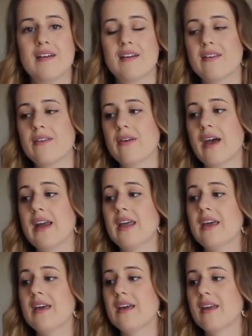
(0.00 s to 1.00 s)

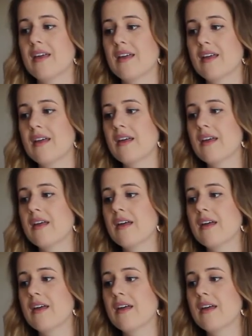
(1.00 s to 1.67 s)
No one is speaking in this clip.